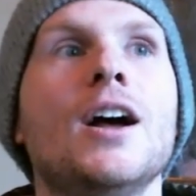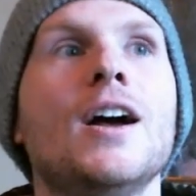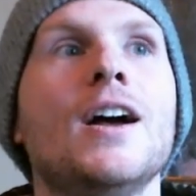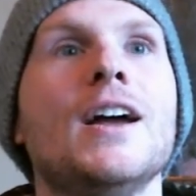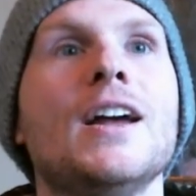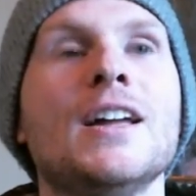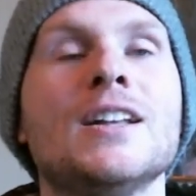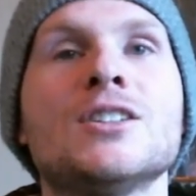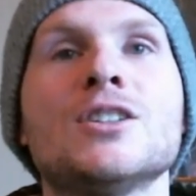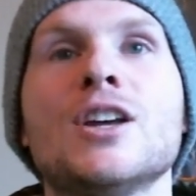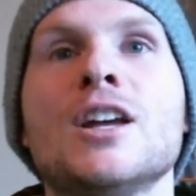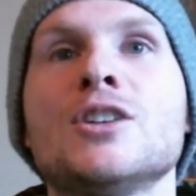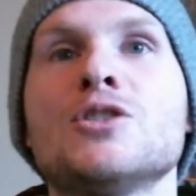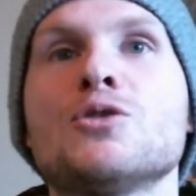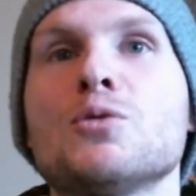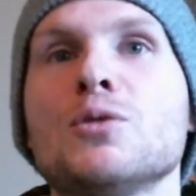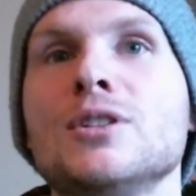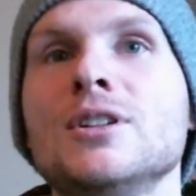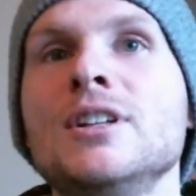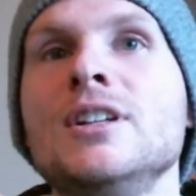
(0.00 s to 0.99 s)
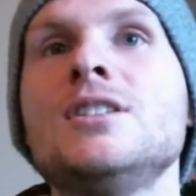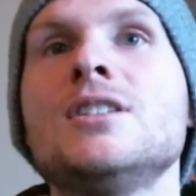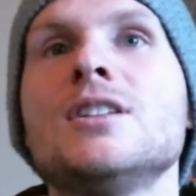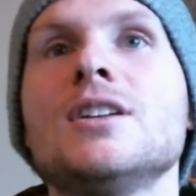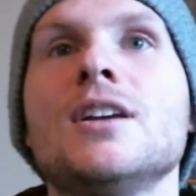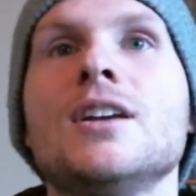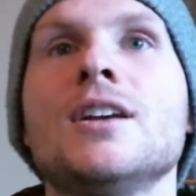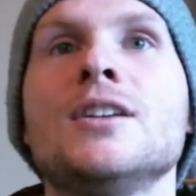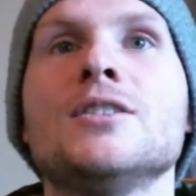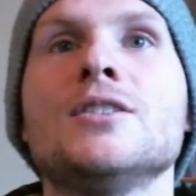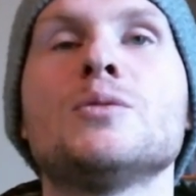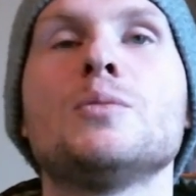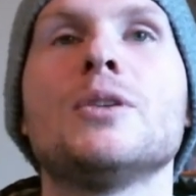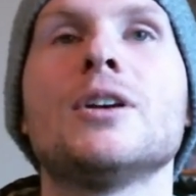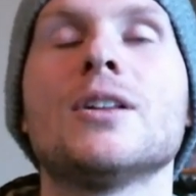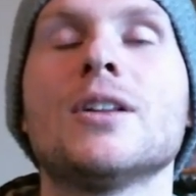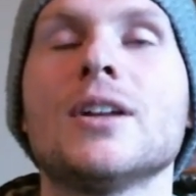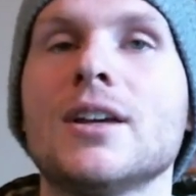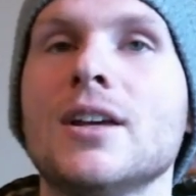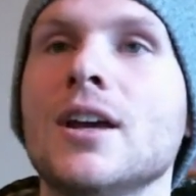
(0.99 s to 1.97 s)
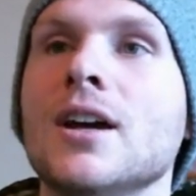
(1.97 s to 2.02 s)
it's releasing and just being
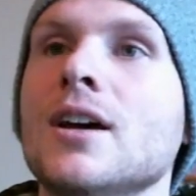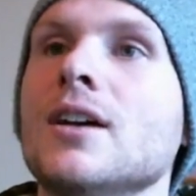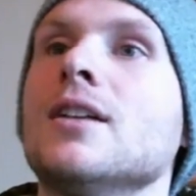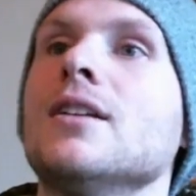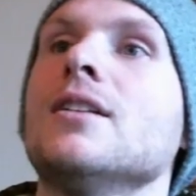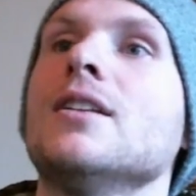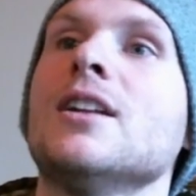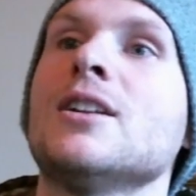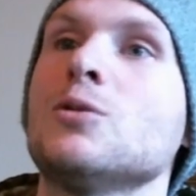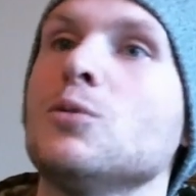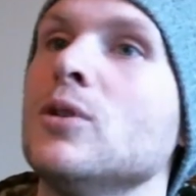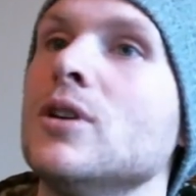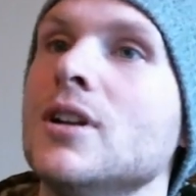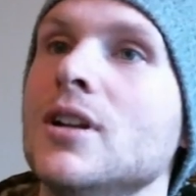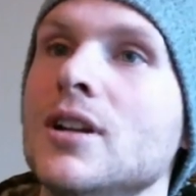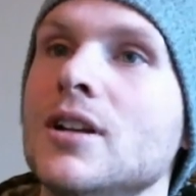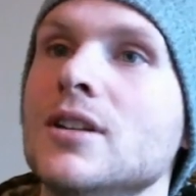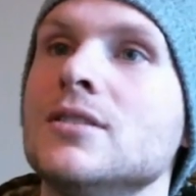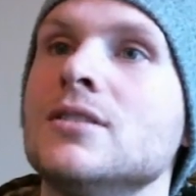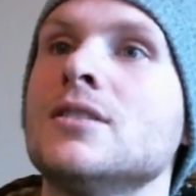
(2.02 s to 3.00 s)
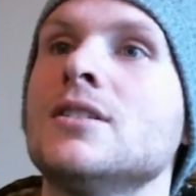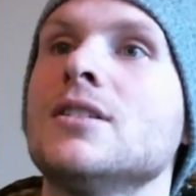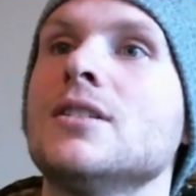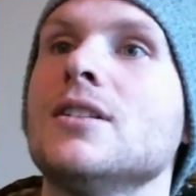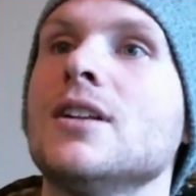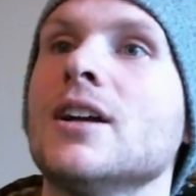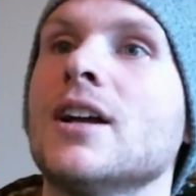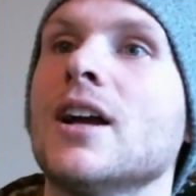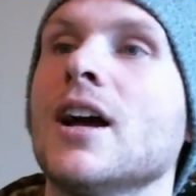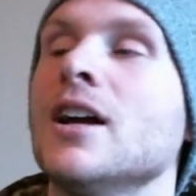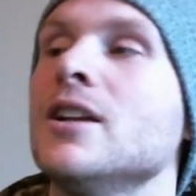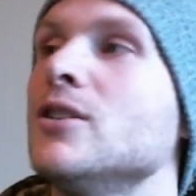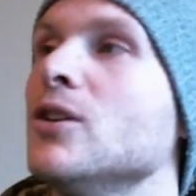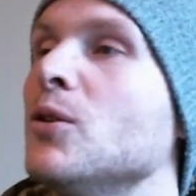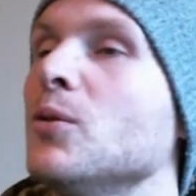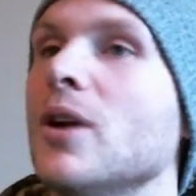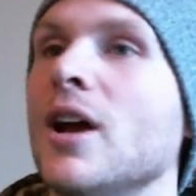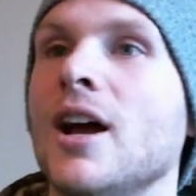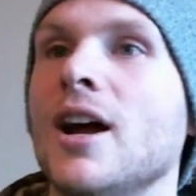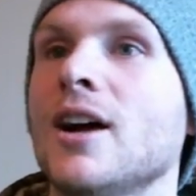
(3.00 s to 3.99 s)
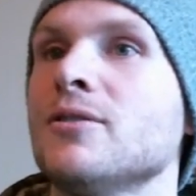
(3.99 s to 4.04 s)
like, yeah, that's what it is. Like I don't
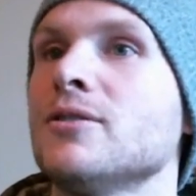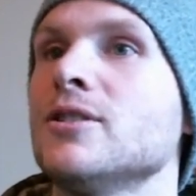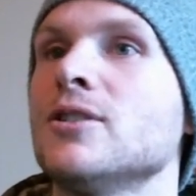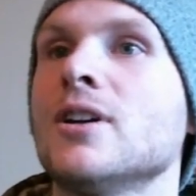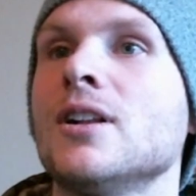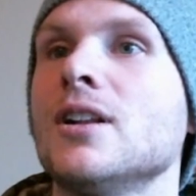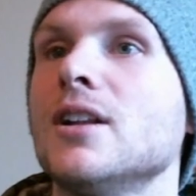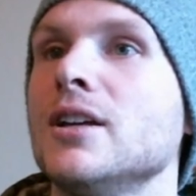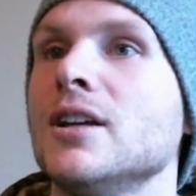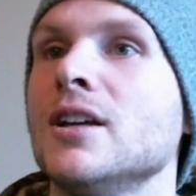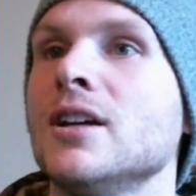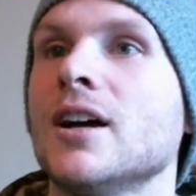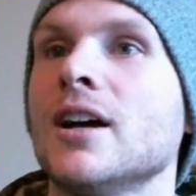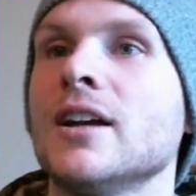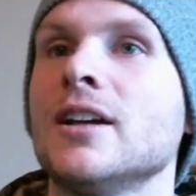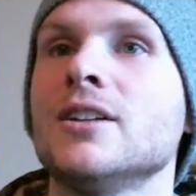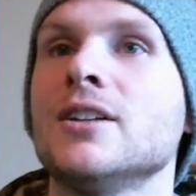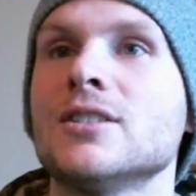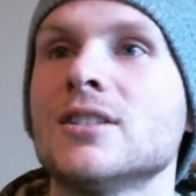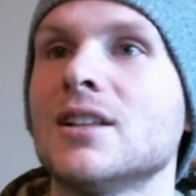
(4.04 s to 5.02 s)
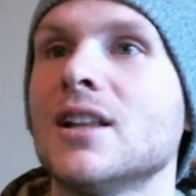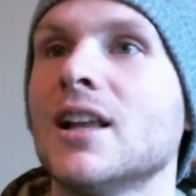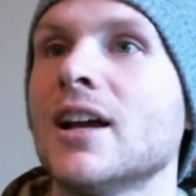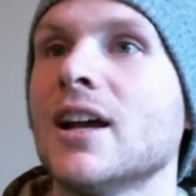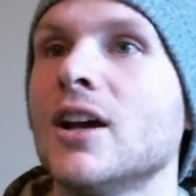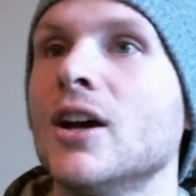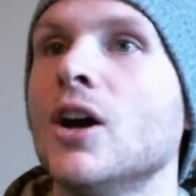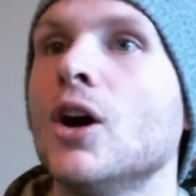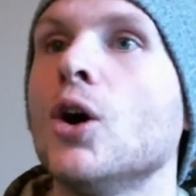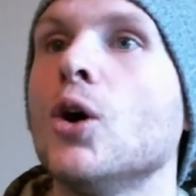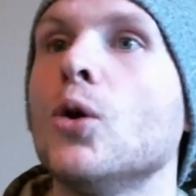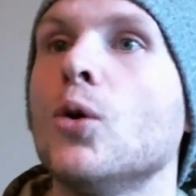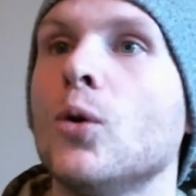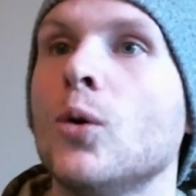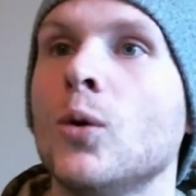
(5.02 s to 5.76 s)
have to cling; I could just let go.